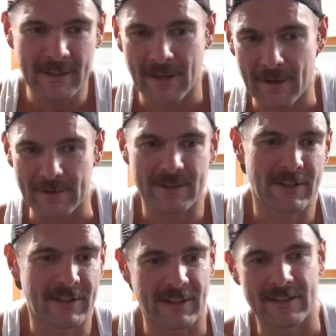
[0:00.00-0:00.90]
Coach
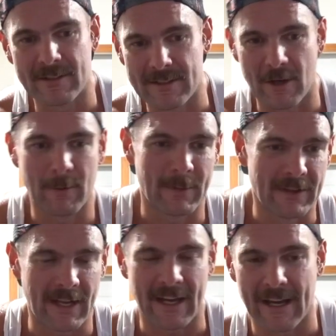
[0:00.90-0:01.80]
said she's hoping
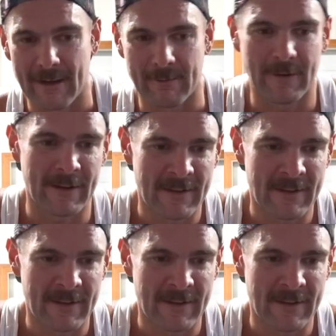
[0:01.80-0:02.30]
to have